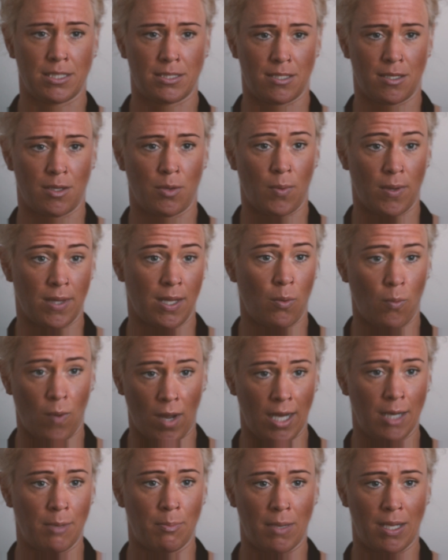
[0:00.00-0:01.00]
so that when they
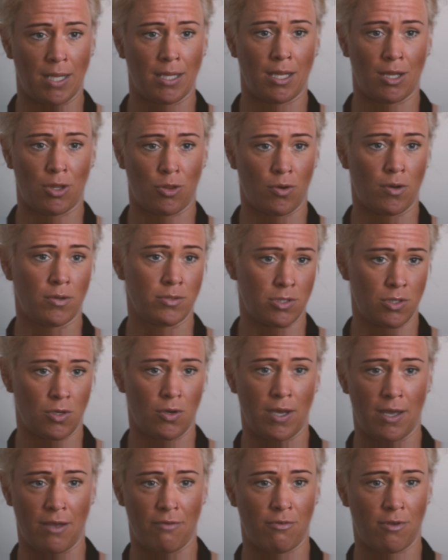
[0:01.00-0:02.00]
weighed me, they thought I was a lot
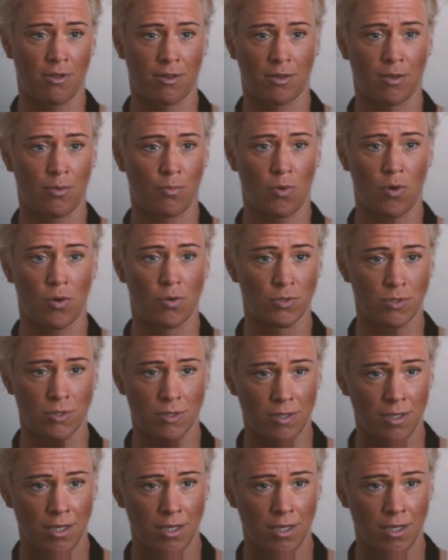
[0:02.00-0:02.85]
heavier than I was.